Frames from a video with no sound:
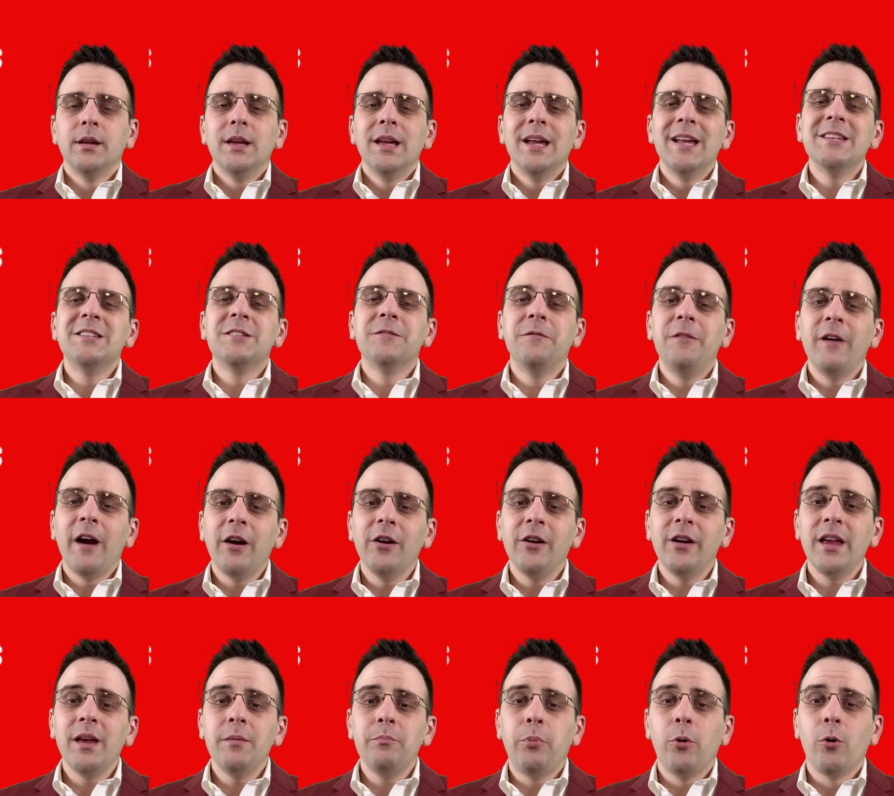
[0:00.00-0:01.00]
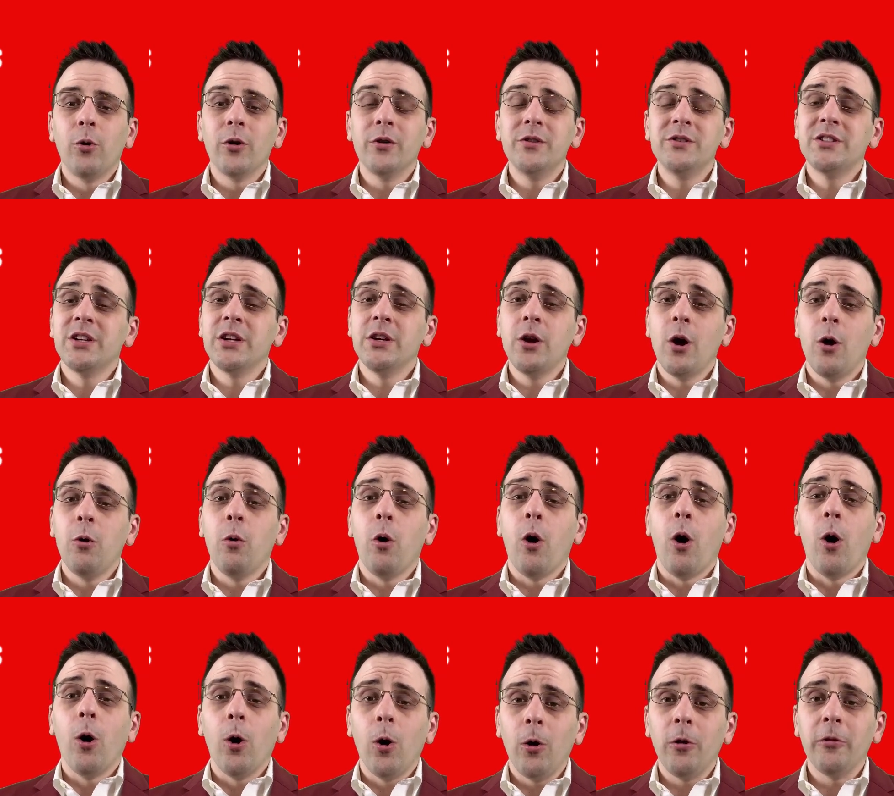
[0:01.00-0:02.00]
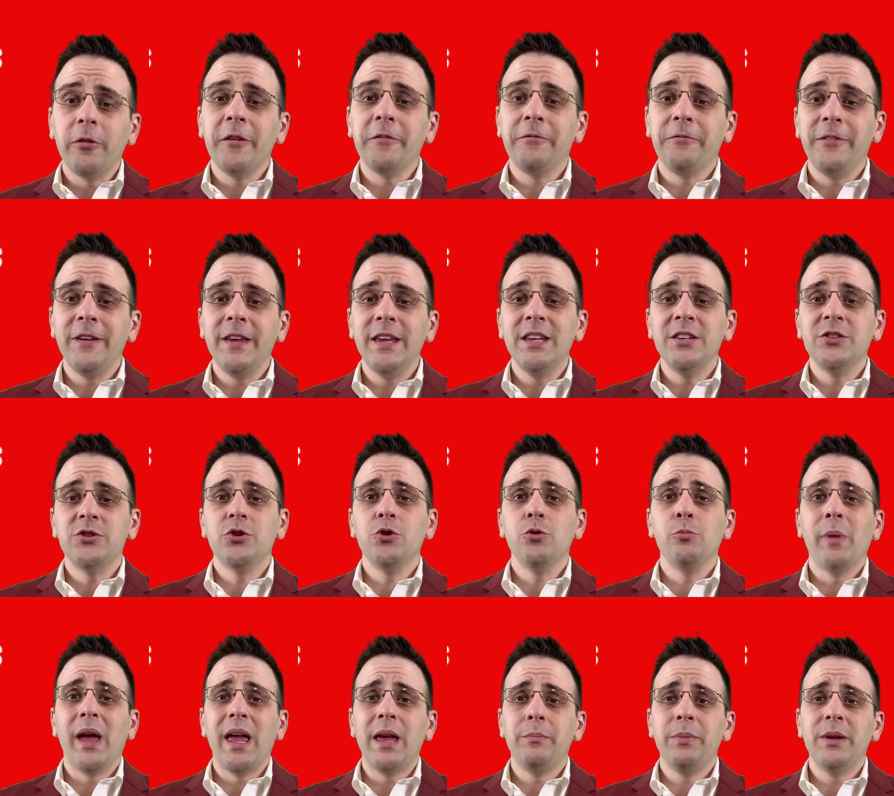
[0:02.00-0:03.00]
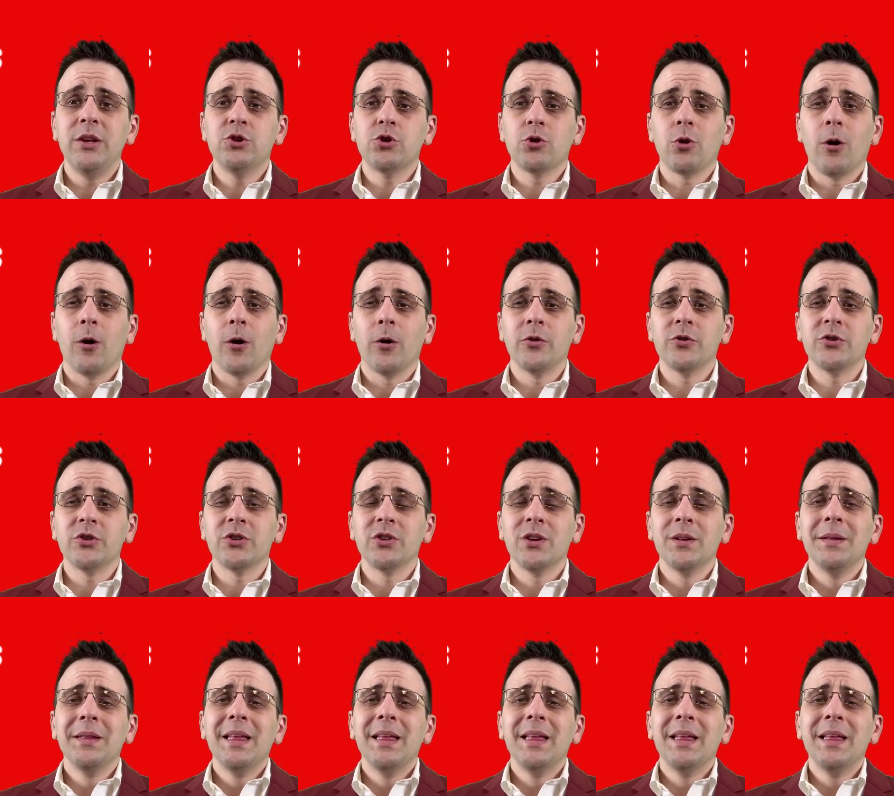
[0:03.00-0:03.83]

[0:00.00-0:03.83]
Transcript: It's very important to know all the fees you may be charged